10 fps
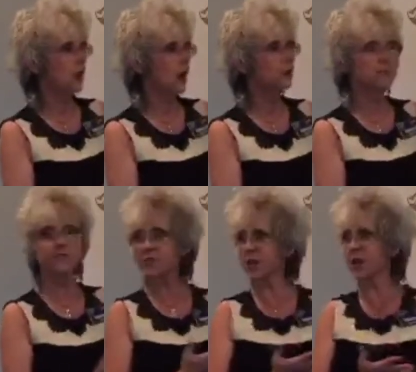
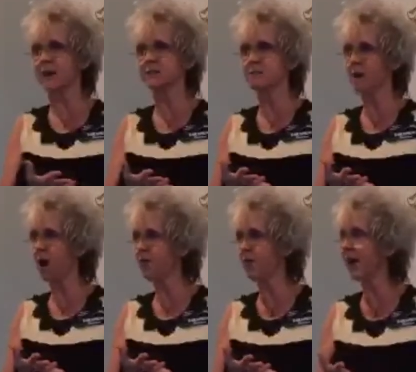closing for the last
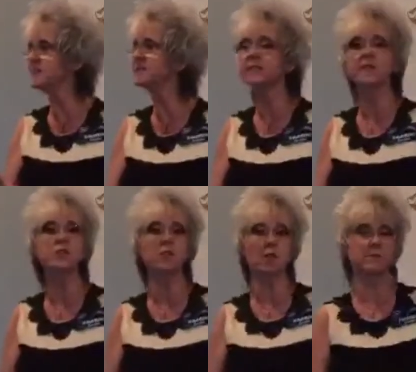month and
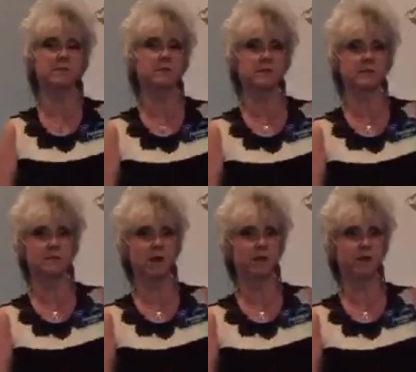7 closing this
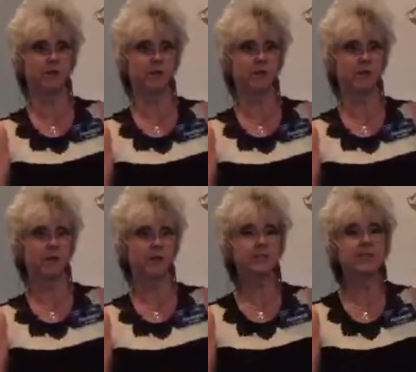month.
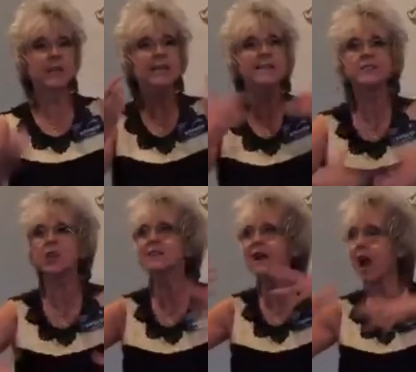She said, it's
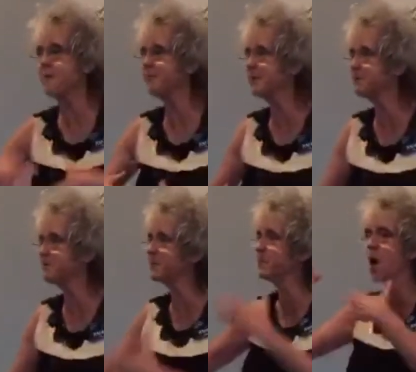just happening.
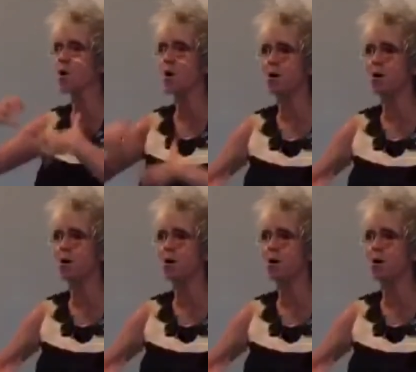People are